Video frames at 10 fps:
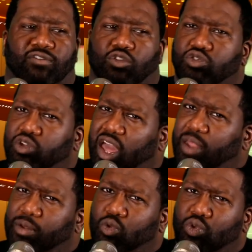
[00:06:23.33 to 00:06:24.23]
So you
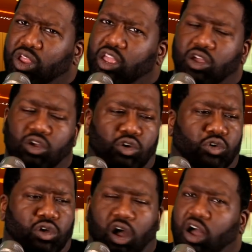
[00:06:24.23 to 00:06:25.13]
got to be
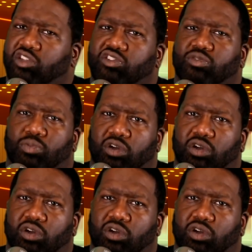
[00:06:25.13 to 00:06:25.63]
real cautious,